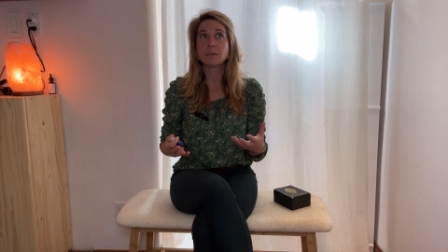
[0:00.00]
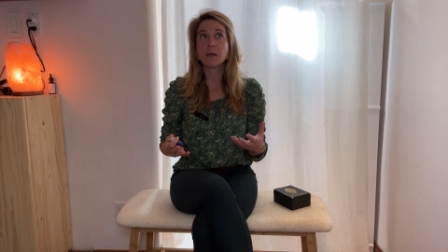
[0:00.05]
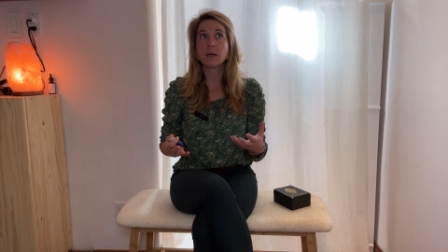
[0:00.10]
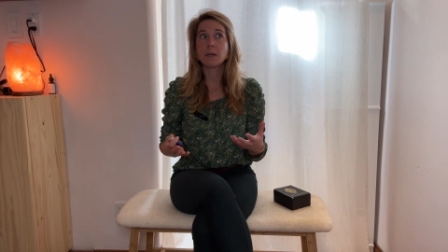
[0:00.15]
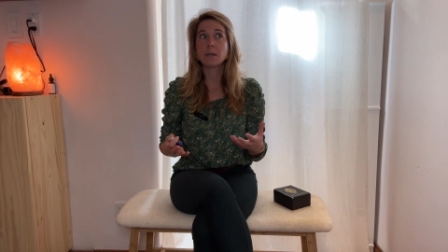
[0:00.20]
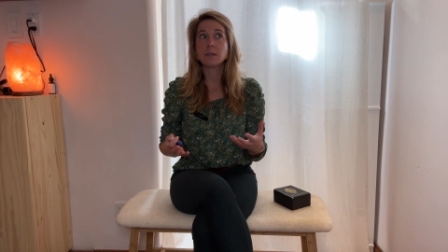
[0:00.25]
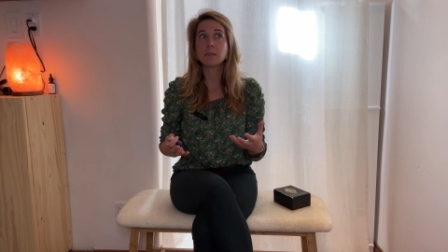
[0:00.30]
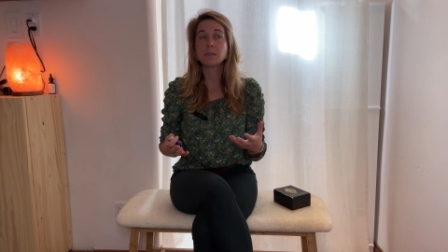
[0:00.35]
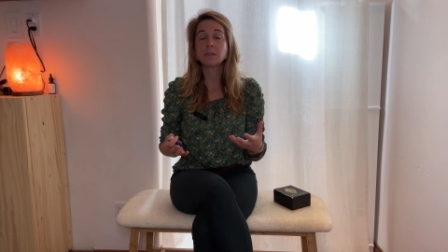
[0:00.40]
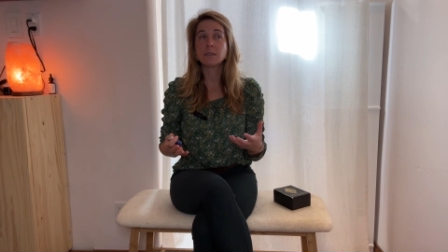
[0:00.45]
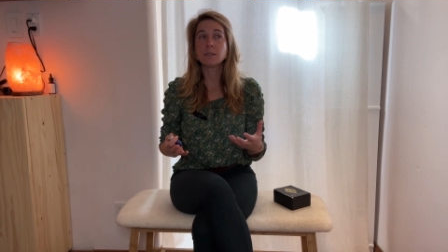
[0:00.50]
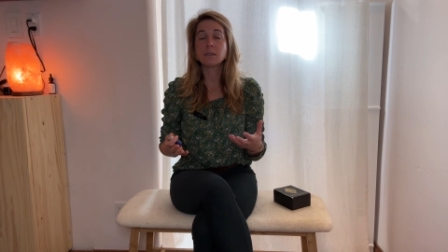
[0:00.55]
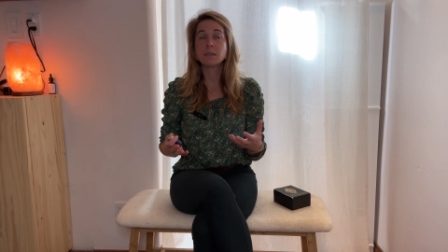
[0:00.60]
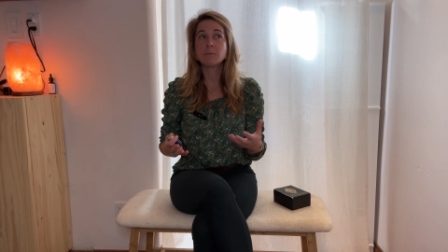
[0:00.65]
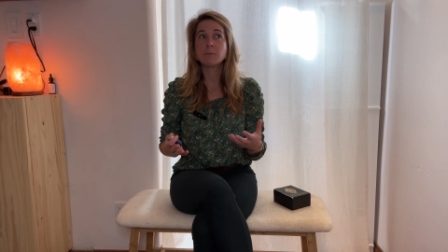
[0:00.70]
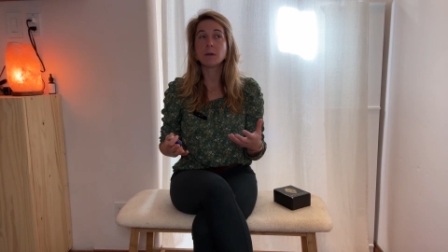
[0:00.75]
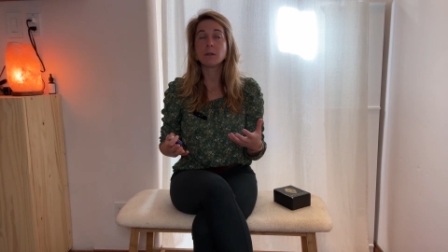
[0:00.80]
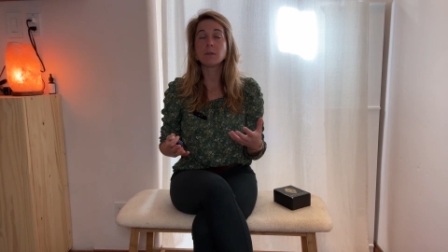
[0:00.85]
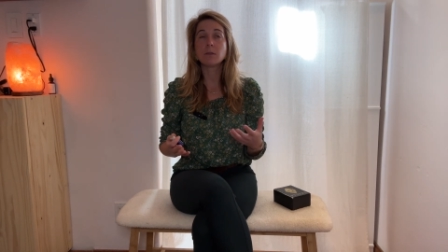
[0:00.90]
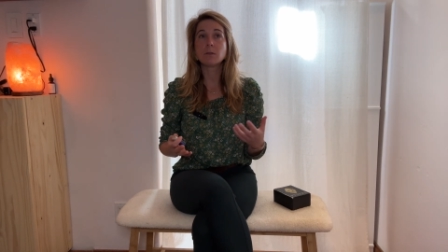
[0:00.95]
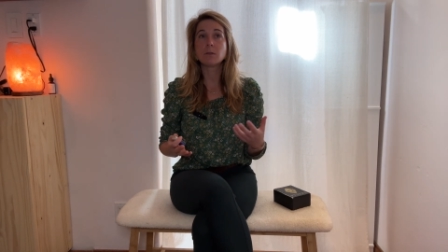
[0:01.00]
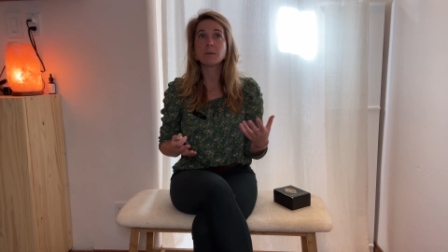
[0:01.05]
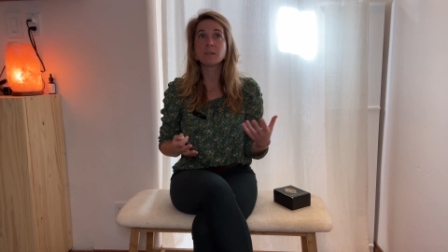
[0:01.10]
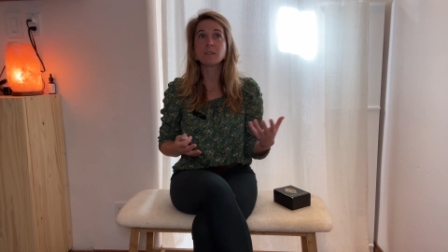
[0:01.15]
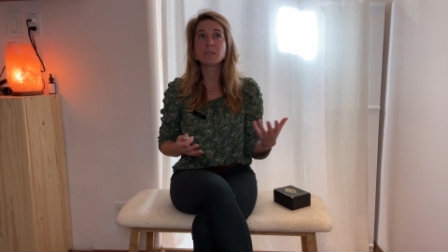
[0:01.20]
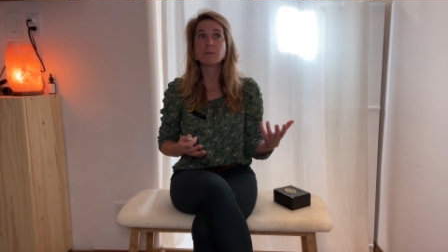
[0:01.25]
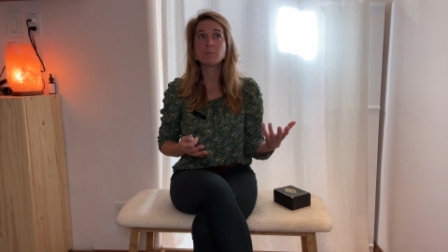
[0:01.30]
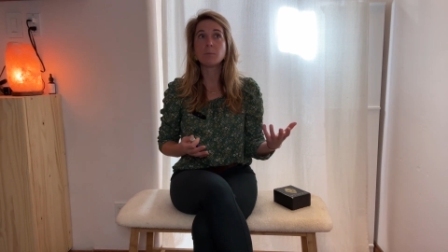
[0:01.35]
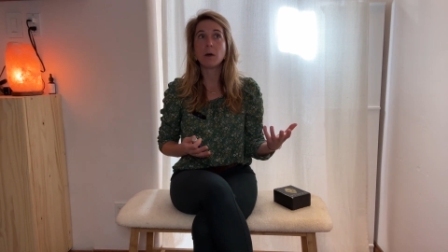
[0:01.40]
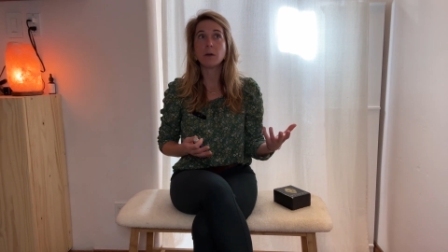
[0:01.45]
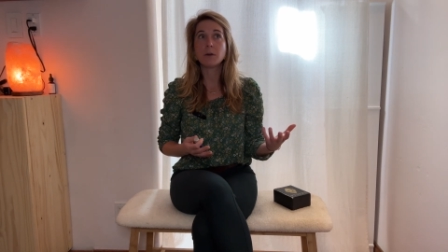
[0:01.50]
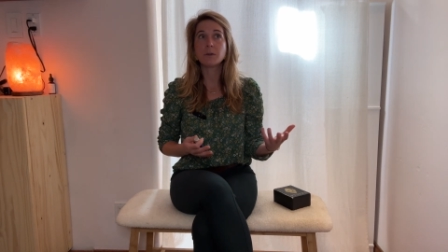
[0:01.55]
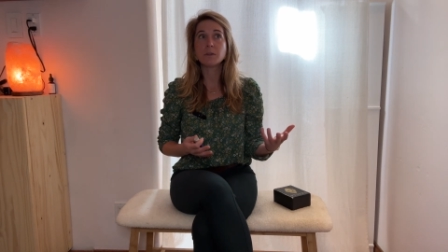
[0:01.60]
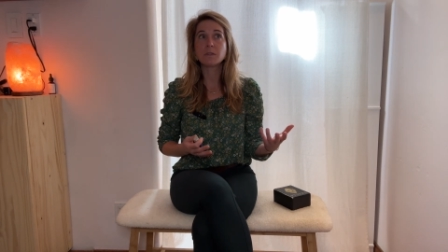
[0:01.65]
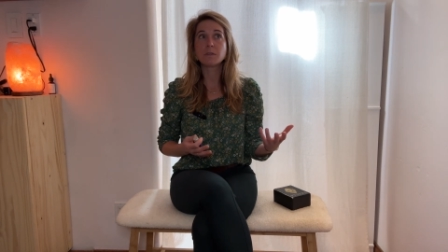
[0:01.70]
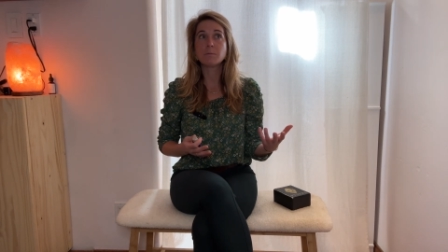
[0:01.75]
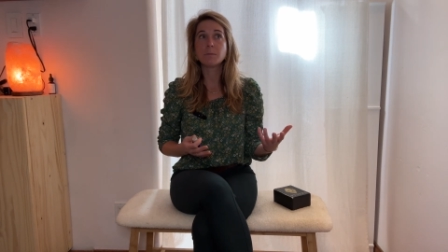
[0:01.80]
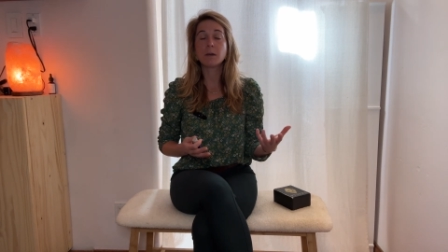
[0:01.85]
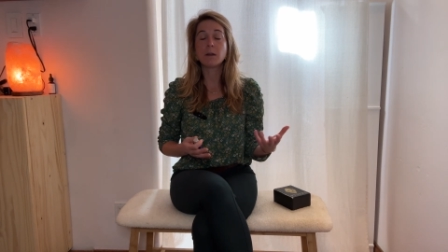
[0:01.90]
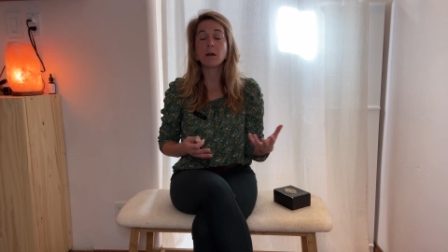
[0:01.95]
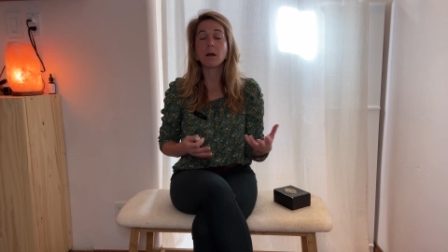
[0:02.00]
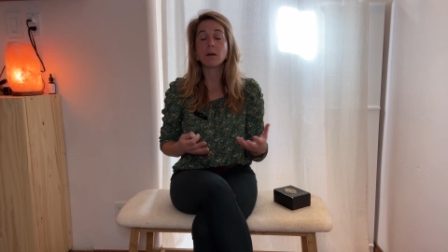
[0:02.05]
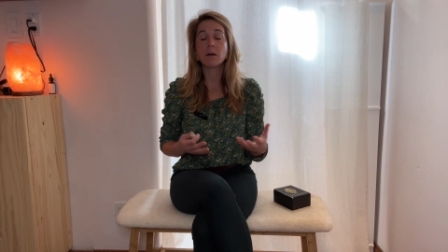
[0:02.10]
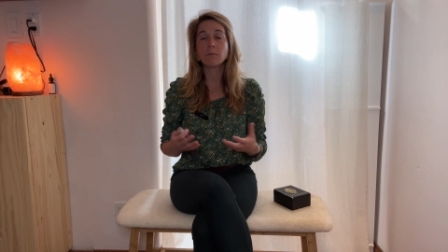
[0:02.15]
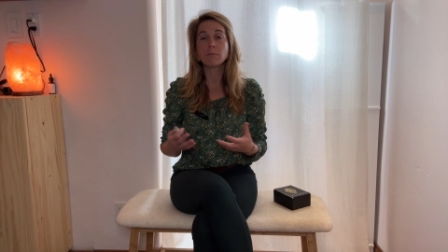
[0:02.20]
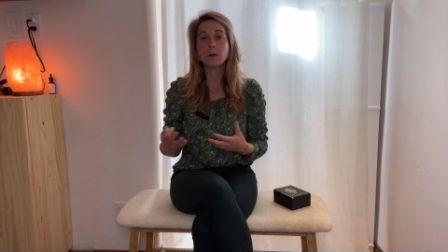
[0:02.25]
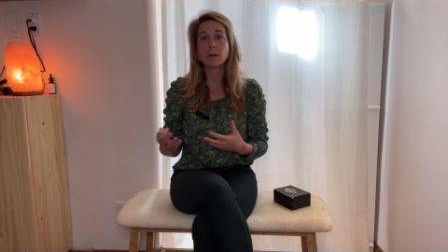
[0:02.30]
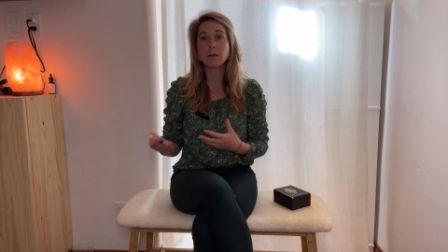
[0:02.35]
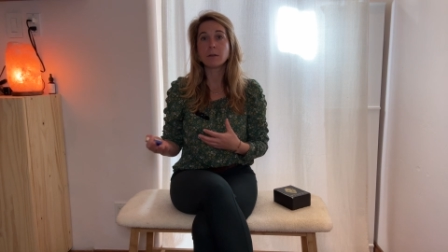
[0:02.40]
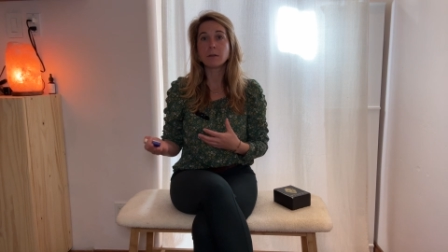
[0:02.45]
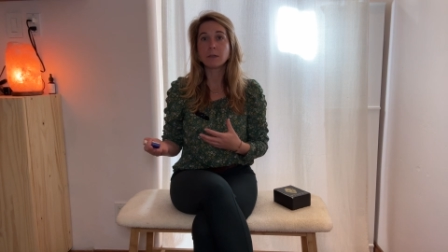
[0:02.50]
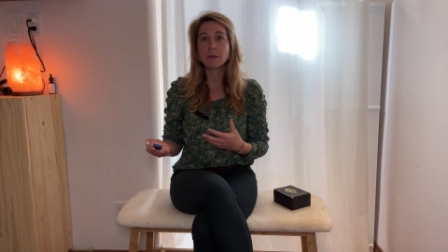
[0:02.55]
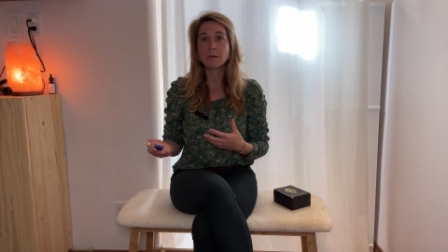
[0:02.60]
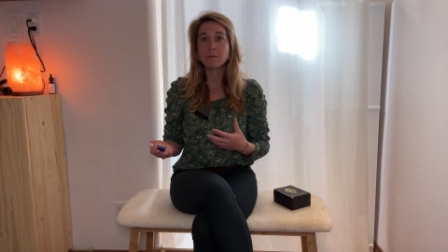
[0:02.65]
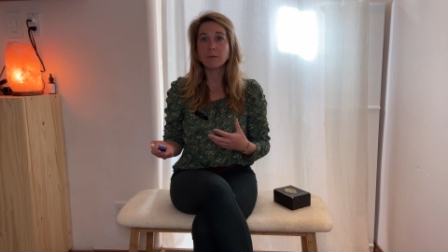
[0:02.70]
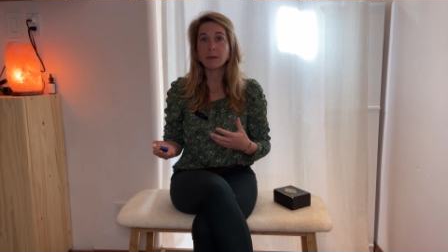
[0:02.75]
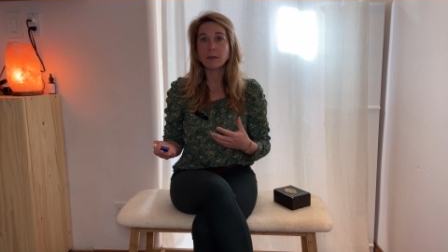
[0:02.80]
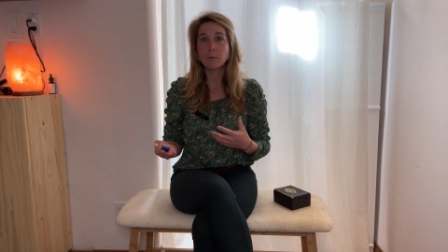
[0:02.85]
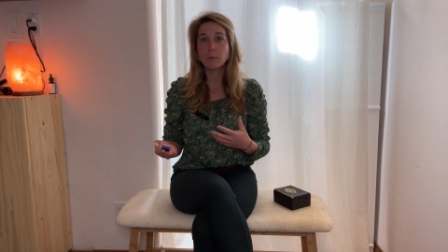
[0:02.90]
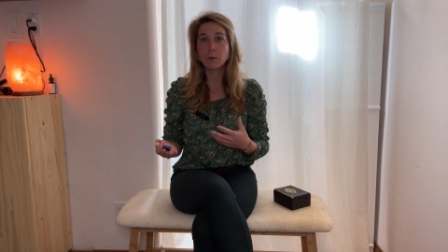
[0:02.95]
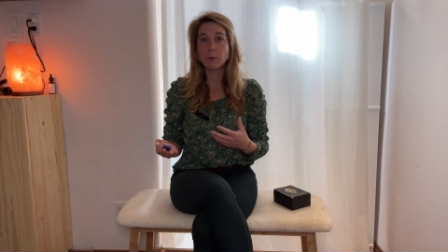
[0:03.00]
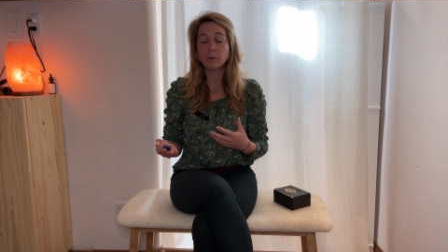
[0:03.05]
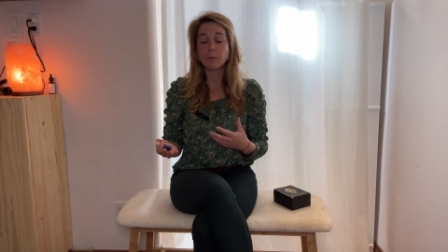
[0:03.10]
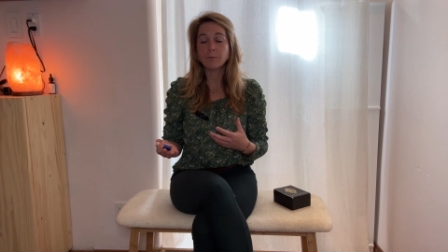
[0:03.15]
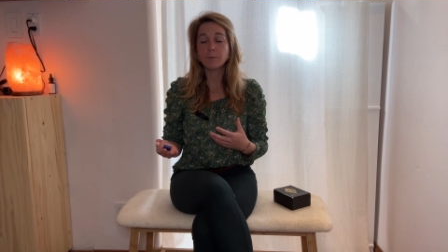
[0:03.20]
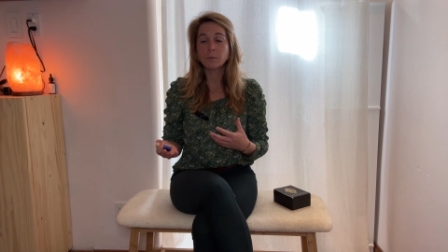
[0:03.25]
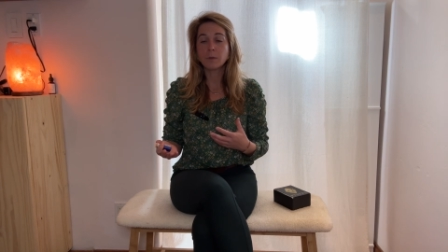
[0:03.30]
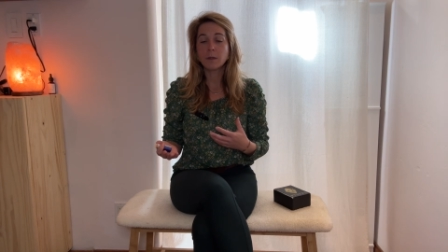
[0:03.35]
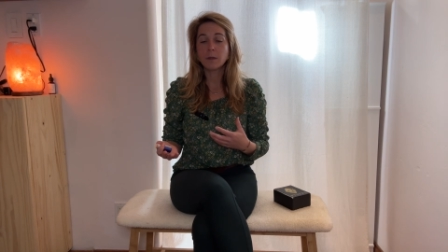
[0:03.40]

that seem a little bit sparse but are readily available.